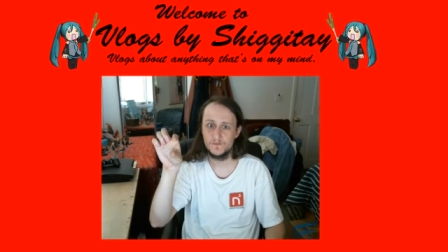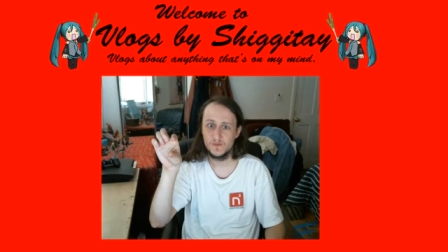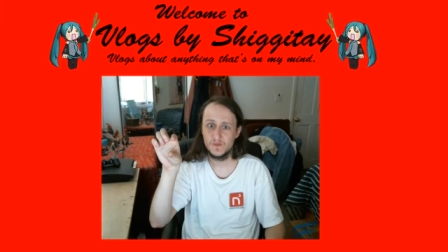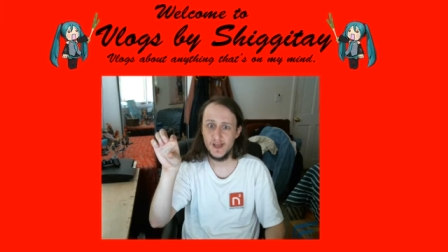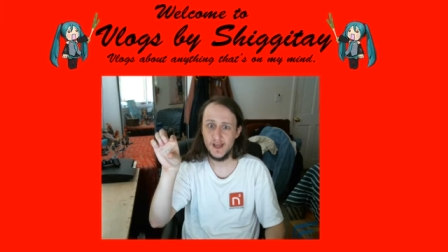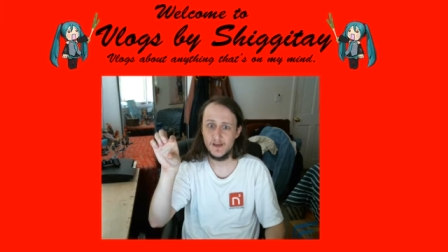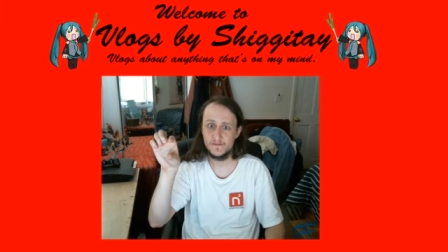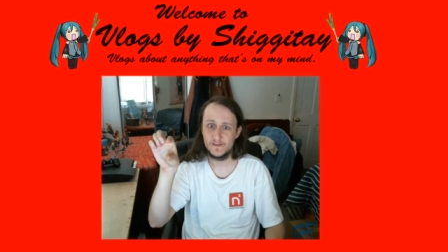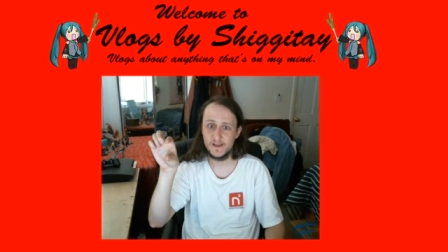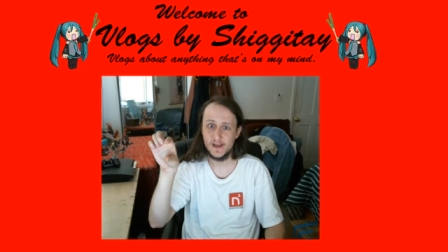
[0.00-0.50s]

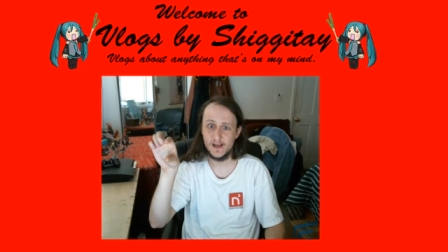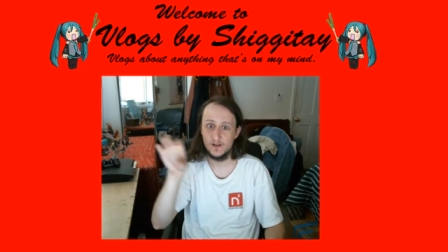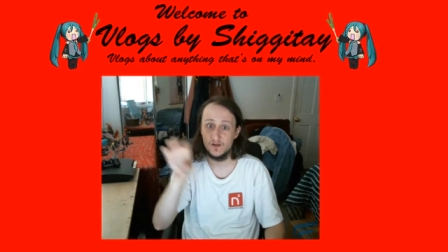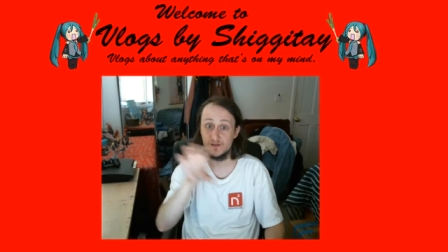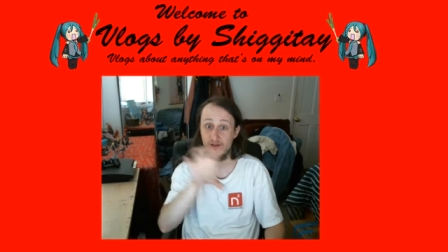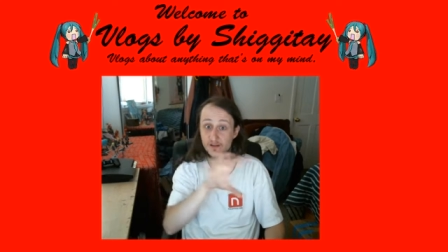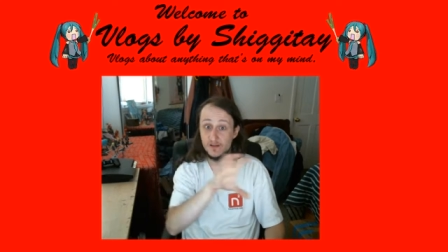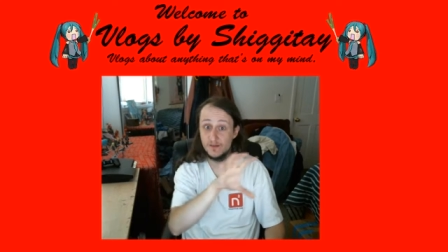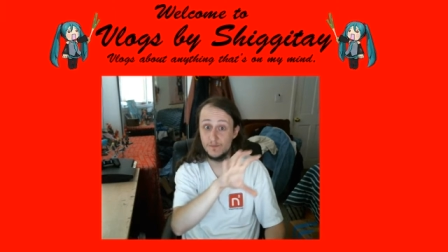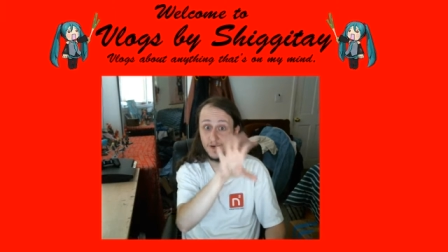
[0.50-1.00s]
half gallons,
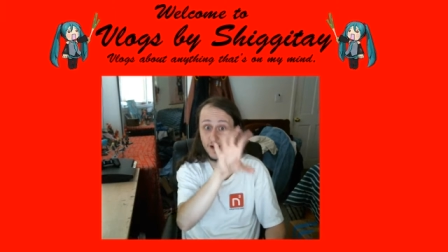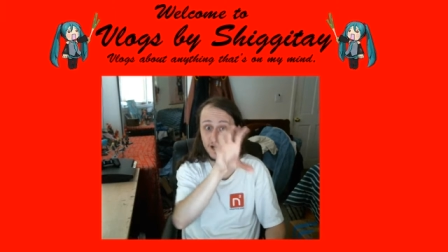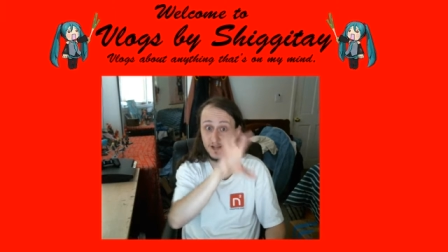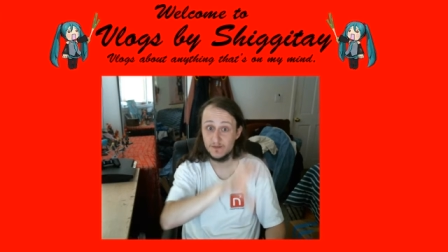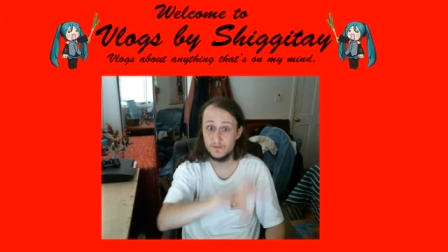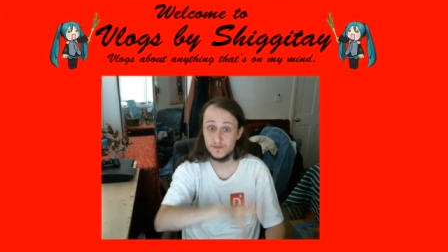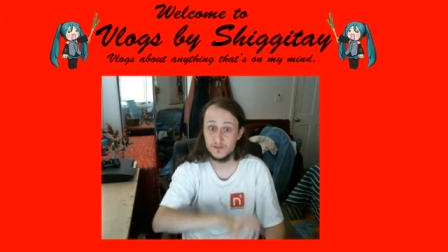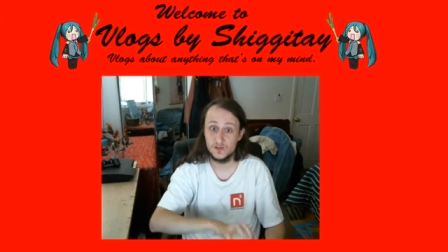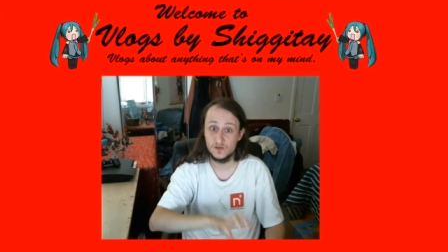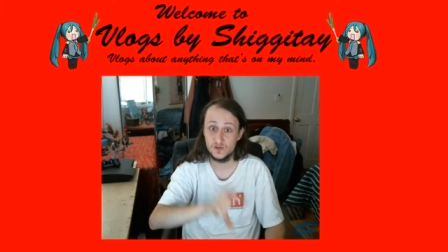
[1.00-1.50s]
and the
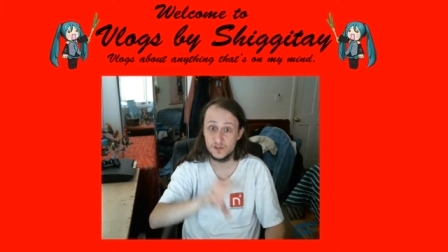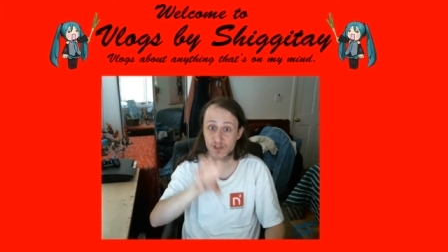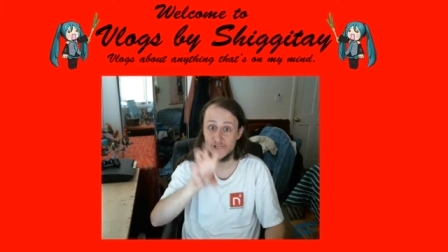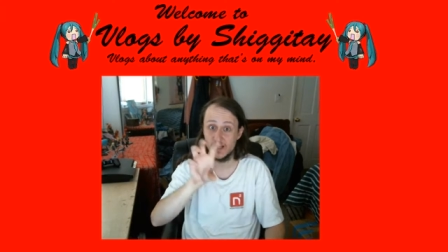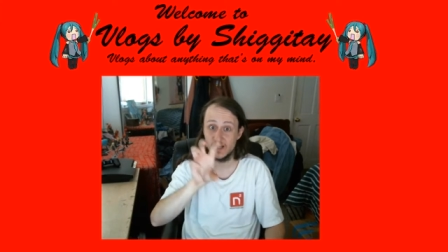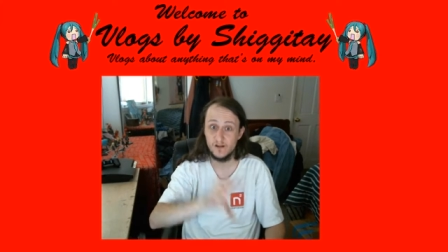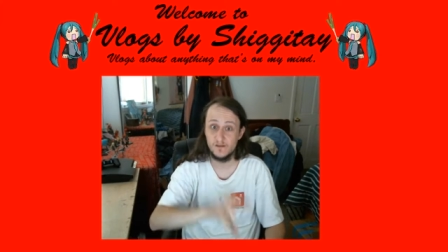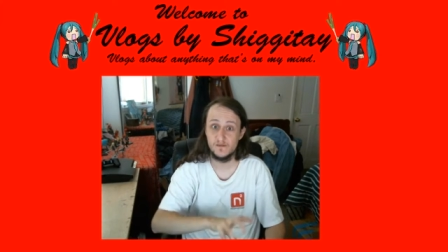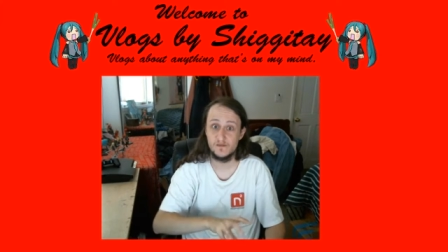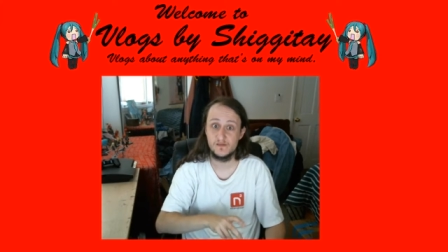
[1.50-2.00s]
bottom two
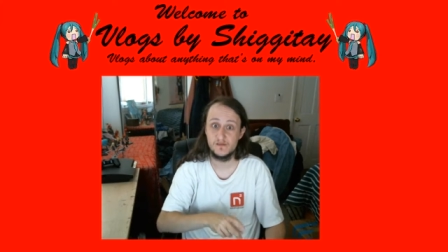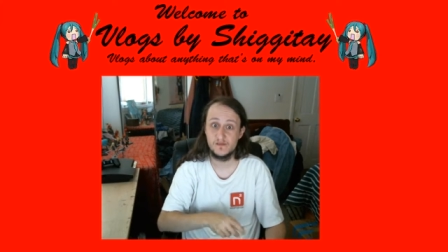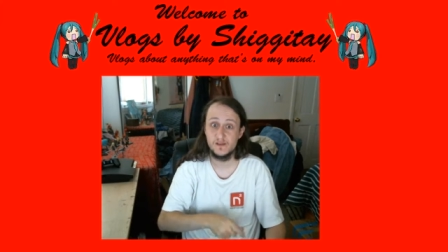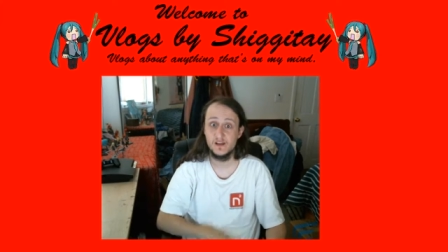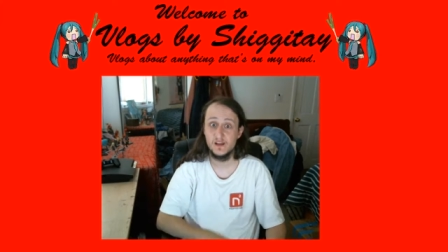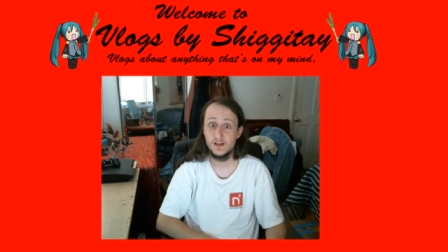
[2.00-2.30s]
shelves